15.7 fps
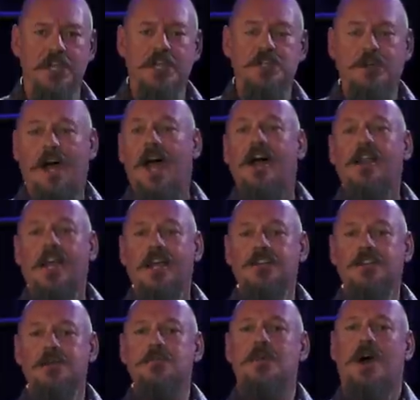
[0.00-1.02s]
So I'll
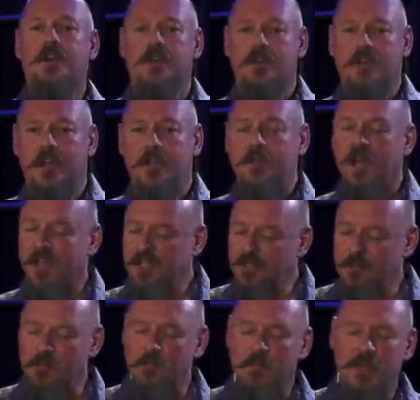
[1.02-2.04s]
actually monitor that, but you
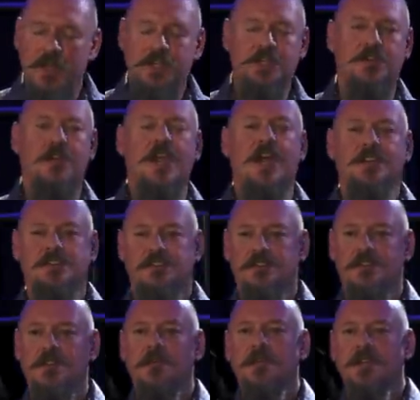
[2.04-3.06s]
can bet your ass there's
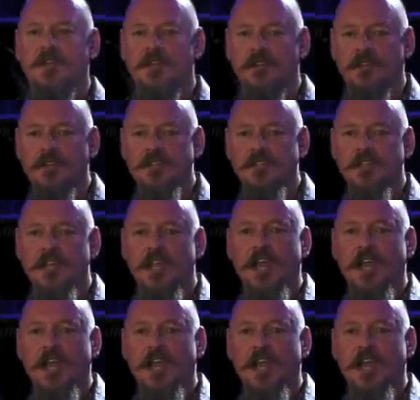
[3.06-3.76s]
going to be a difference.